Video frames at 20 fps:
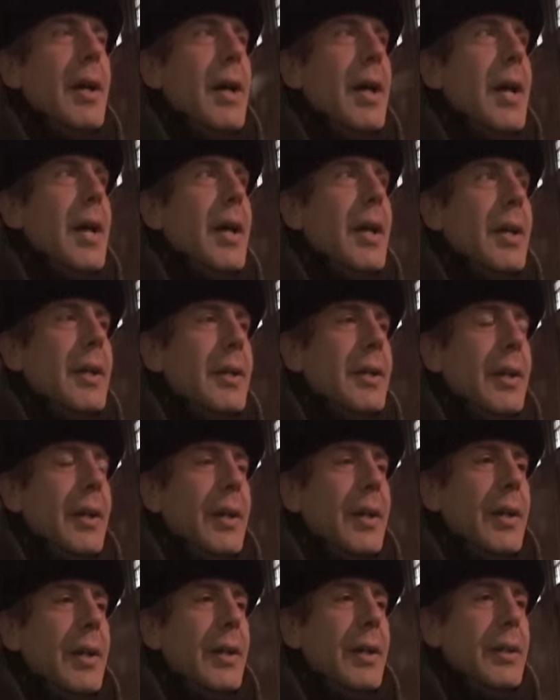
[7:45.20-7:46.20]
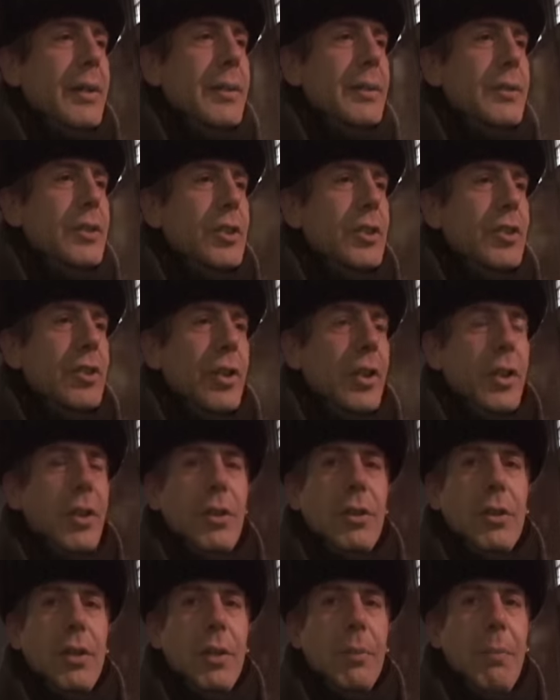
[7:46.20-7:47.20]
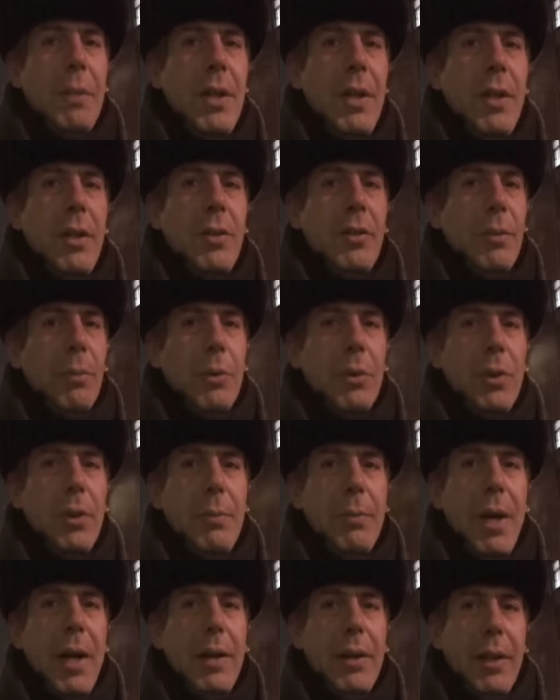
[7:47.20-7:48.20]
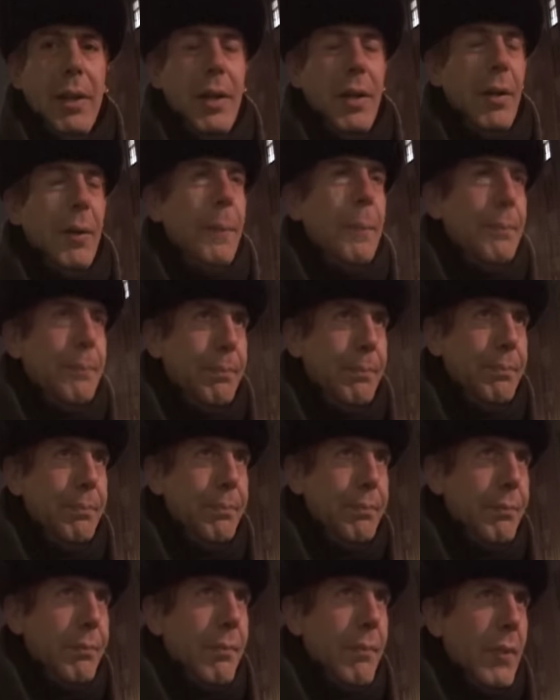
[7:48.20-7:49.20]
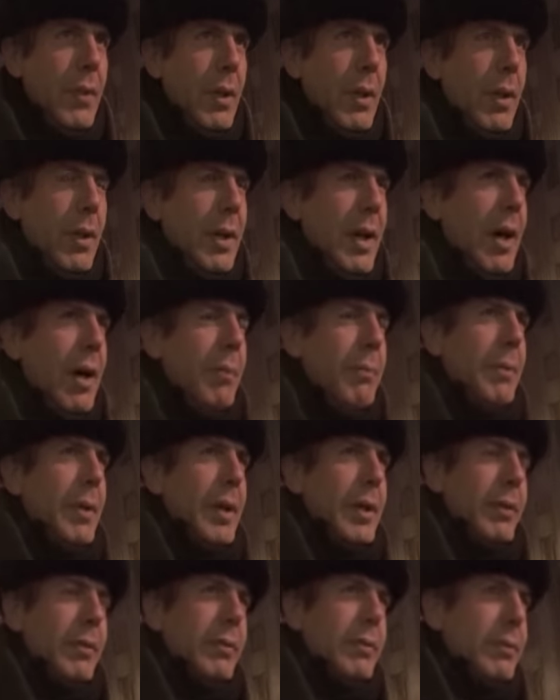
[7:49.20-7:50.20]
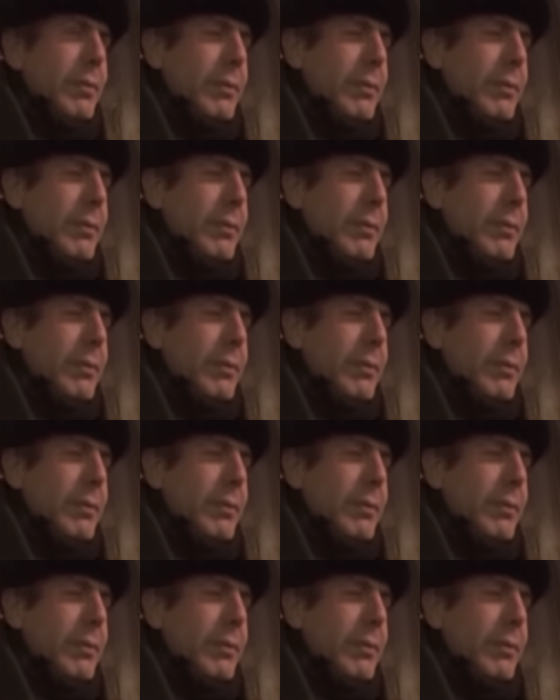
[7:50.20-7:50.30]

and uh, she's gonna cook me some kolobiak, I hear. Now, my